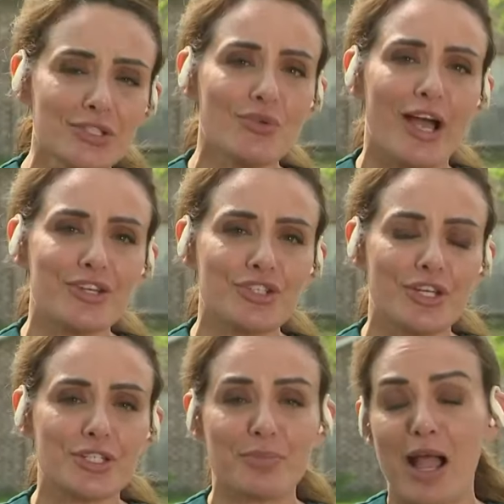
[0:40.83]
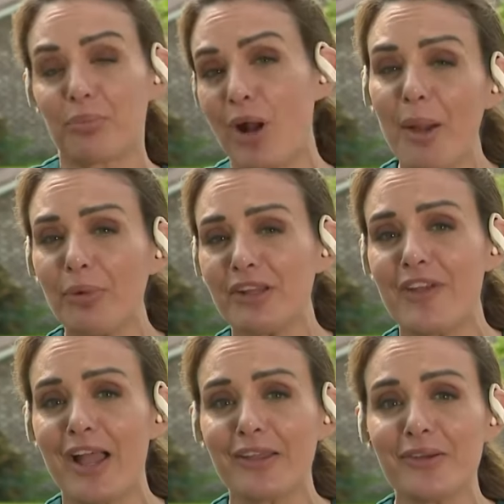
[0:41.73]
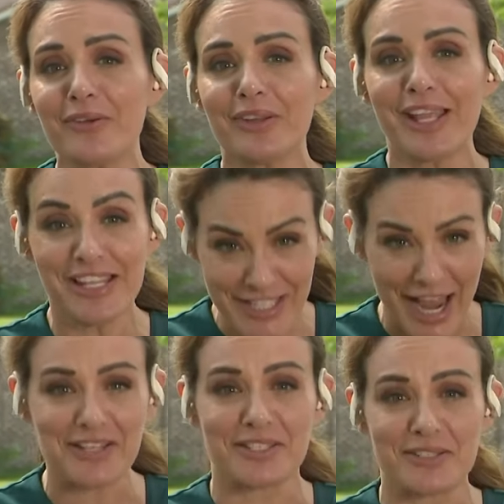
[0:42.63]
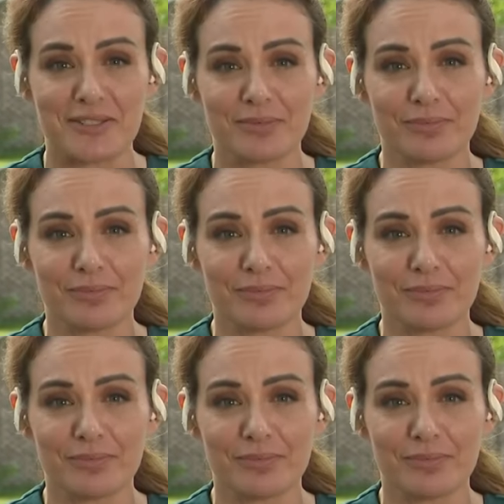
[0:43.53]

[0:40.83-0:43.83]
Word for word: questions about property value and taxes.